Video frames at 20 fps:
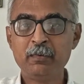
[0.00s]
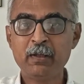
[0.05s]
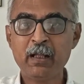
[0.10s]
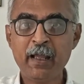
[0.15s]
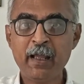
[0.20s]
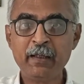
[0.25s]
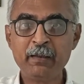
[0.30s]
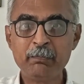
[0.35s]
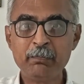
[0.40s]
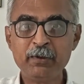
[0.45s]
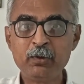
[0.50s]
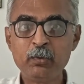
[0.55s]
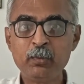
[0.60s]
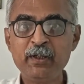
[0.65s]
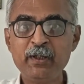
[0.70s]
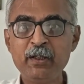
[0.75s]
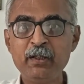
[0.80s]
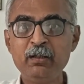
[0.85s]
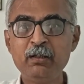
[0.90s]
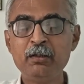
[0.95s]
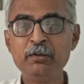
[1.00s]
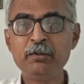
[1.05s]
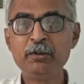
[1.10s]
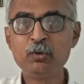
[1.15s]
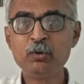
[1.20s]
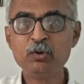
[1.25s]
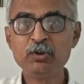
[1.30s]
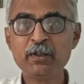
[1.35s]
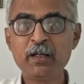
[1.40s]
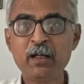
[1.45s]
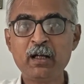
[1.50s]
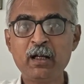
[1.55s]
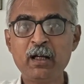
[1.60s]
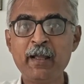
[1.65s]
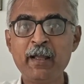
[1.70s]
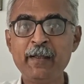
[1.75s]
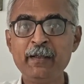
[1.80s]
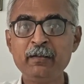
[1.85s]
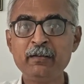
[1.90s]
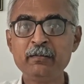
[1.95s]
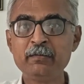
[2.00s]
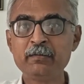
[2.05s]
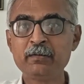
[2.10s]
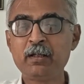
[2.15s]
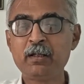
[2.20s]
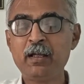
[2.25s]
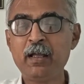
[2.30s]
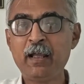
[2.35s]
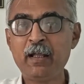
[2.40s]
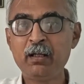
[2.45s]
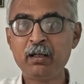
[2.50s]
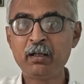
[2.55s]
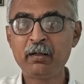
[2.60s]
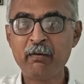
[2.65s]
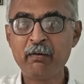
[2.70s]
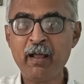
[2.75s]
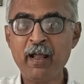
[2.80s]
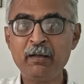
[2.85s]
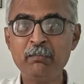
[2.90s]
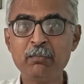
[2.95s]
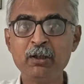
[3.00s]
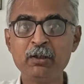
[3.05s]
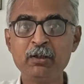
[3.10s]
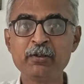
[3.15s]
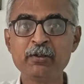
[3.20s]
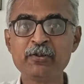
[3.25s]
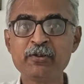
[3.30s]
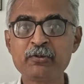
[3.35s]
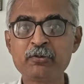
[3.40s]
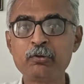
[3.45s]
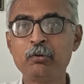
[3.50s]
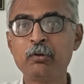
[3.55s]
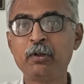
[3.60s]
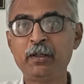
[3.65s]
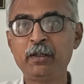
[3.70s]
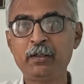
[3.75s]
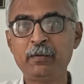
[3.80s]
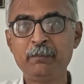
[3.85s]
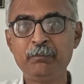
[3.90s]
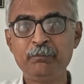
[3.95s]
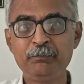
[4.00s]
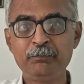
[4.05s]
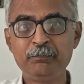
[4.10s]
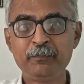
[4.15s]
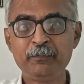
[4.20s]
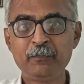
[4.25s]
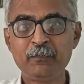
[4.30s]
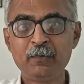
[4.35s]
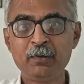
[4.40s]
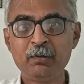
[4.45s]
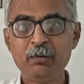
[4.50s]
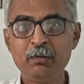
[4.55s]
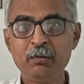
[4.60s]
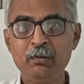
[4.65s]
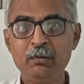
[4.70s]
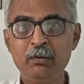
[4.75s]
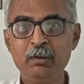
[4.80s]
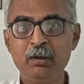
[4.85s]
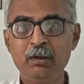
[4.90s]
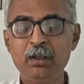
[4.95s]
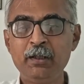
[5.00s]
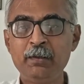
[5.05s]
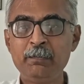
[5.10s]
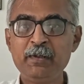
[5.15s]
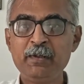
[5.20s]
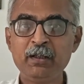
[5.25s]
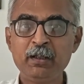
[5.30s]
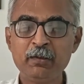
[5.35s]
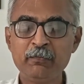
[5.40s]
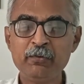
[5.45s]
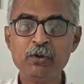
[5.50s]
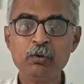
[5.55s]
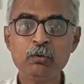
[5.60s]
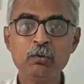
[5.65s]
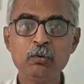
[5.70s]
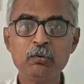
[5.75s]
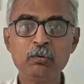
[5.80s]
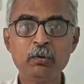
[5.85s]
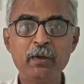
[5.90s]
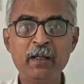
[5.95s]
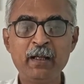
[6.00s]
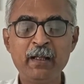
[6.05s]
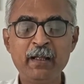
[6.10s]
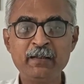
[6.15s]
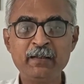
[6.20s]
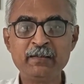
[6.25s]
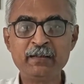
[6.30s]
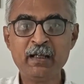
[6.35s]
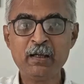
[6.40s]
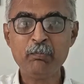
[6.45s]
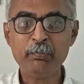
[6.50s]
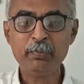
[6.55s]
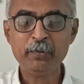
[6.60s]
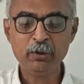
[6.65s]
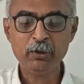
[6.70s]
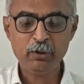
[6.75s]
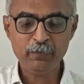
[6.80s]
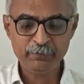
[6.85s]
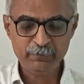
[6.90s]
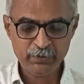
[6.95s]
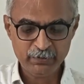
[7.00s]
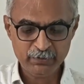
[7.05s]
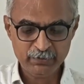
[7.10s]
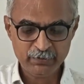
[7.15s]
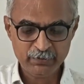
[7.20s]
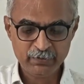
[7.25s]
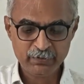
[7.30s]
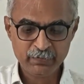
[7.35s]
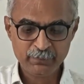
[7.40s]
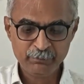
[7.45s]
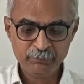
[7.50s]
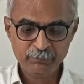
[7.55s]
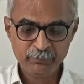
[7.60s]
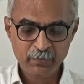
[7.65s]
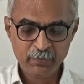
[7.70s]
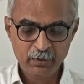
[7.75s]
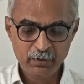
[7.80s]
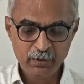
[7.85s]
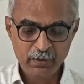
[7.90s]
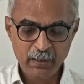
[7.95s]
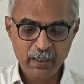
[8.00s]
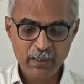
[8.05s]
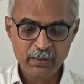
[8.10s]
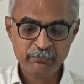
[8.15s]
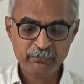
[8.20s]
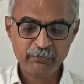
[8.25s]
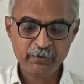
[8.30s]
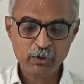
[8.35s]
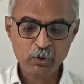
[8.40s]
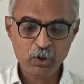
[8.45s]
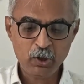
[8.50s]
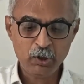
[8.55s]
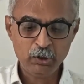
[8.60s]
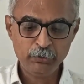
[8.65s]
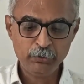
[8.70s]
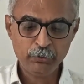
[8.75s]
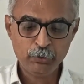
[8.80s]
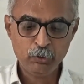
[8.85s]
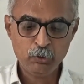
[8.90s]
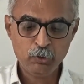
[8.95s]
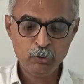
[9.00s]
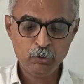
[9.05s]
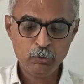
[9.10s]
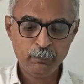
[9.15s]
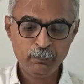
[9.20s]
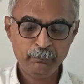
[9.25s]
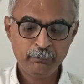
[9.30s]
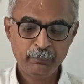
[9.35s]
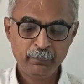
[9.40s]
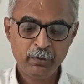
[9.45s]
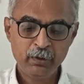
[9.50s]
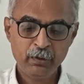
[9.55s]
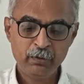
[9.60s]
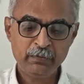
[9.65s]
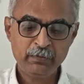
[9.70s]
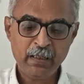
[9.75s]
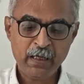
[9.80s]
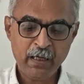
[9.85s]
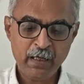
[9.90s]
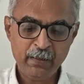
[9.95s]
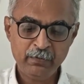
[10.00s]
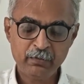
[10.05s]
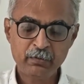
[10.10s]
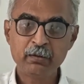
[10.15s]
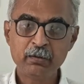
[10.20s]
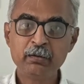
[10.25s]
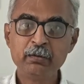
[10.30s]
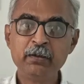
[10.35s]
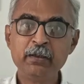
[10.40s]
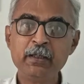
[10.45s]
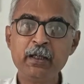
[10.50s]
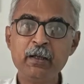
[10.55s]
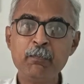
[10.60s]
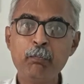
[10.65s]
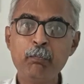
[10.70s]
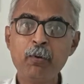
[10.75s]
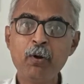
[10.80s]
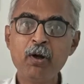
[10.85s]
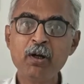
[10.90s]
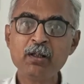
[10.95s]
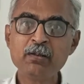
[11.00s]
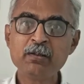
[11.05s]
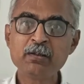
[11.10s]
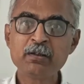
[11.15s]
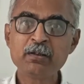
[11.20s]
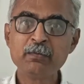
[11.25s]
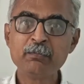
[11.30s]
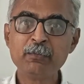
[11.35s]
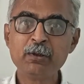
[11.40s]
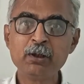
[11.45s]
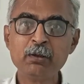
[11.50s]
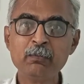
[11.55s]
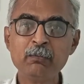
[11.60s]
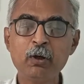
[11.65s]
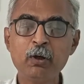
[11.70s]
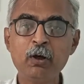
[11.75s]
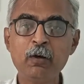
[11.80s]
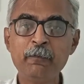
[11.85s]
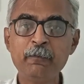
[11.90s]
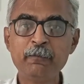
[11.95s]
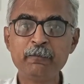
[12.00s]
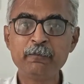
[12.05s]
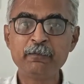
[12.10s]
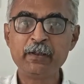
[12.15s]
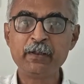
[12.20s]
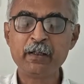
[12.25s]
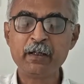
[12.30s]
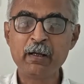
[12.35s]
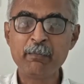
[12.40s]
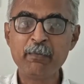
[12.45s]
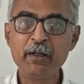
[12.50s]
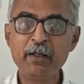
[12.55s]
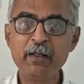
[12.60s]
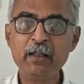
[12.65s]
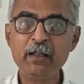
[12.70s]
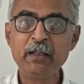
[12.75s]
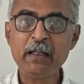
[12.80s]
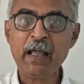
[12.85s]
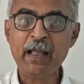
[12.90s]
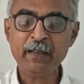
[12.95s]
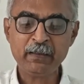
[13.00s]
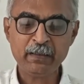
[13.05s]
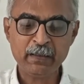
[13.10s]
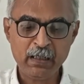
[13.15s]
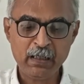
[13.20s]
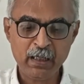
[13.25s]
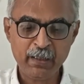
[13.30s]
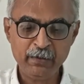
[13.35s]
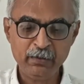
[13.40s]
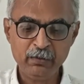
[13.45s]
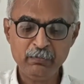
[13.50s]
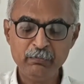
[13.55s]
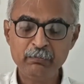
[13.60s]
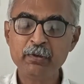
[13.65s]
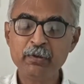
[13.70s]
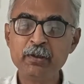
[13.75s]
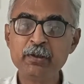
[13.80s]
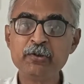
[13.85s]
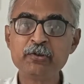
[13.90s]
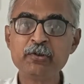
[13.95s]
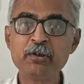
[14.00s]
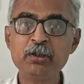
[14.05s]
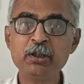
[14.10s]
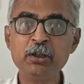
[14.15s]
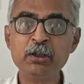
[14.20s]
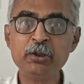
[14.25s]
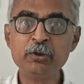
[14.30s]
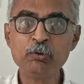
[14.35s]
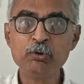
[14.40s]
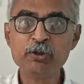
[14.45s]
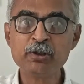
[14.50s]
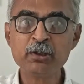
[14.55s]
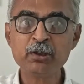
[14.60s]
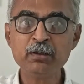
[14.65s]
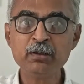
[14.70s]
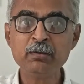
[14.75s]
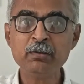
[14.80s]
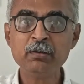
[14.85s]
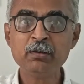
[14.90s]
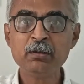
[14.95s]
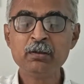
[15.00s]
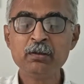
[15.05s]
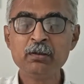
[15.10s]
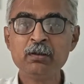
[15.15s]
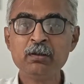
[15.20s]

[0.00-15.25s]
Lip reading: like between a news headline and a grandmother's story. Let me give you an example of this. As we all know that the important symptom of the remedy lac caninum is delusion